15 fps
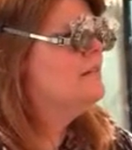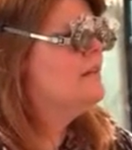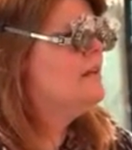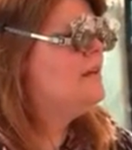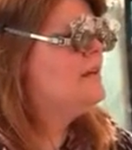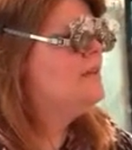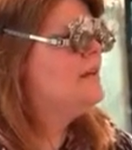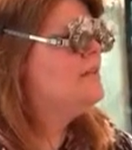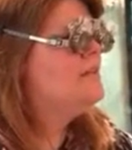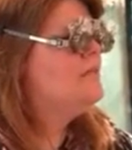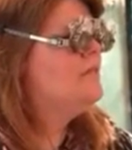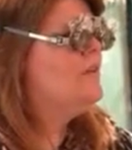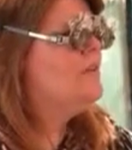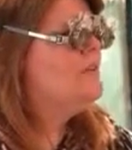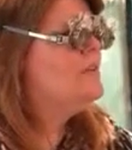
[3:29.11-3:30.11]
that it gets
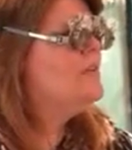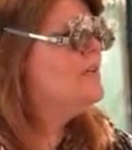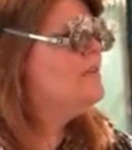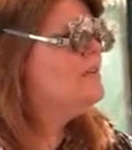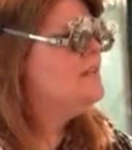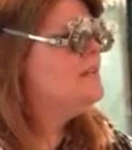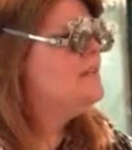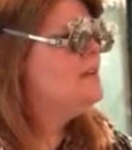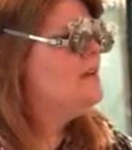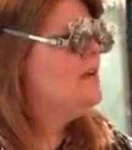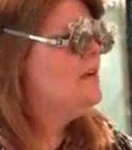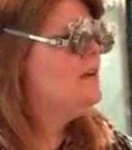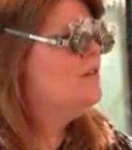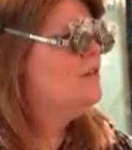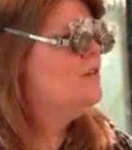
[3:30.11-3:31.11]
fuzzy and it's a little
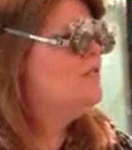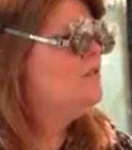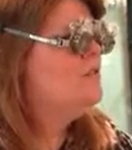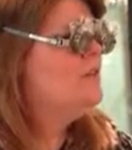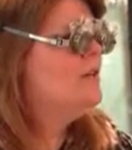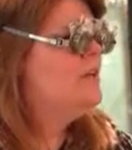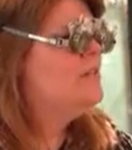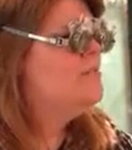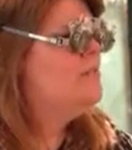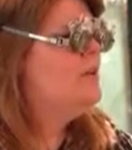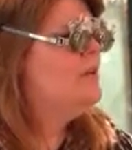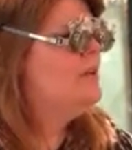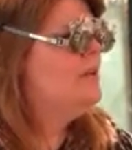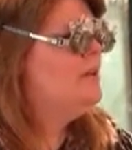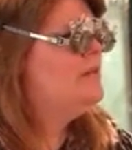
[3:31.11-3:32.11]
hard to focus,
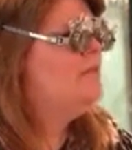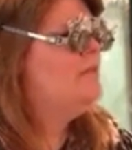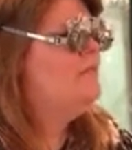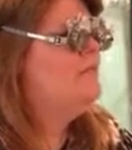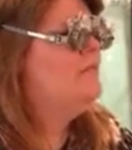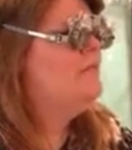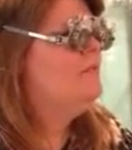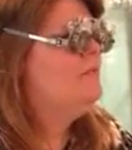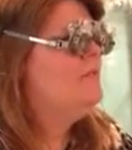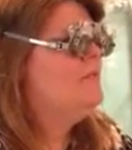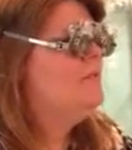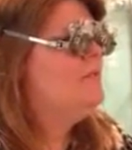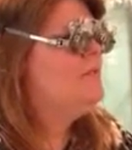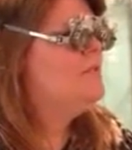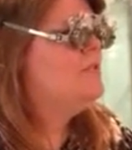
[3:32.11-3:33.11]
but it's
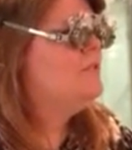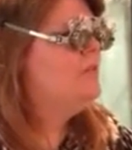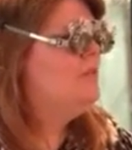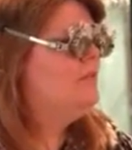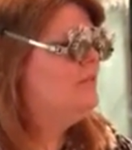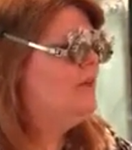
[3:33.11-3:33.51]
it's doing